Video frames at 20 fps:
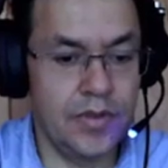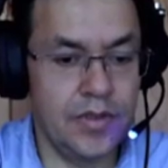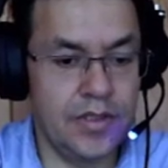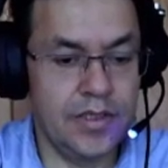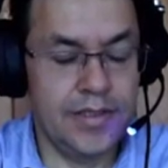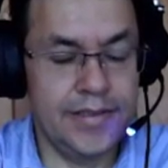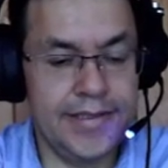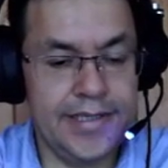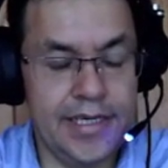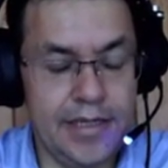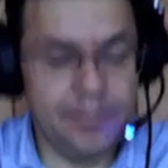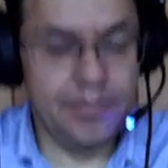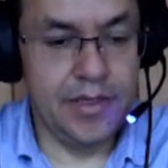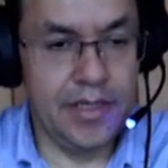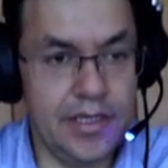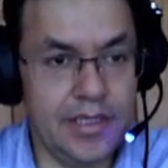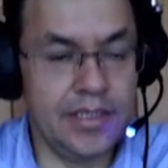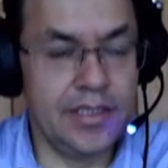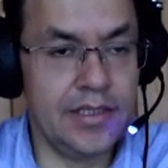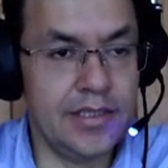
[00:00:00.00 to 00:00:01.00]
The same
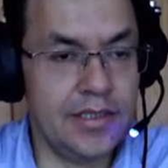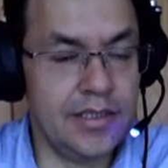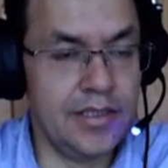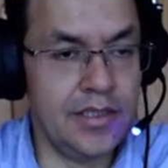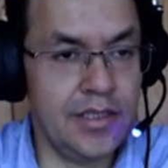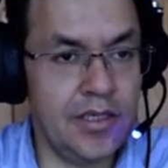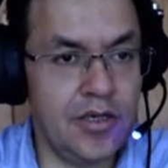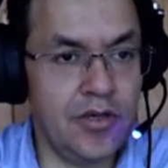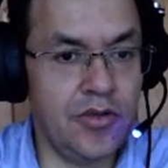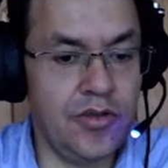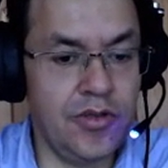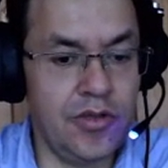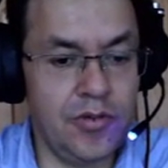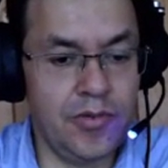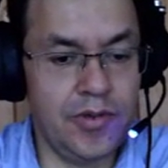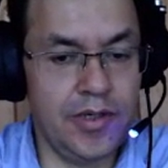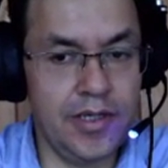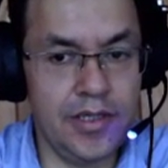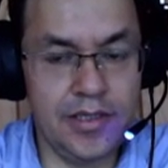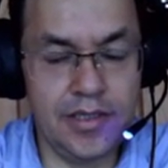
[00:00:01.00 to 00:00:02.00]
as the other
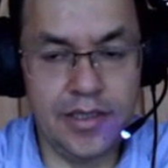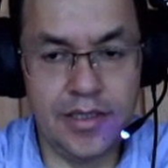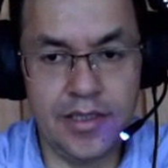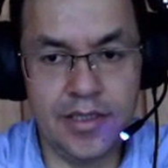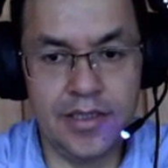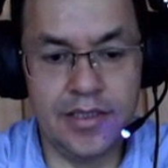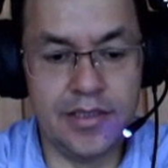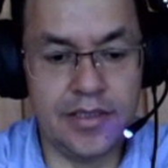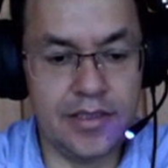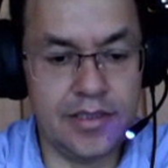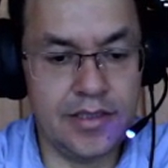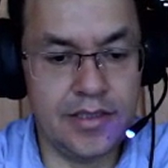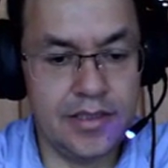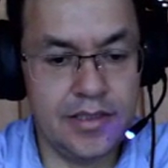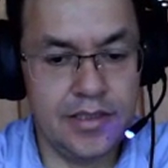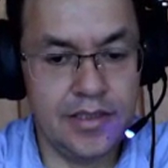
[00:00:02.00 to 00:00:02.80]
one is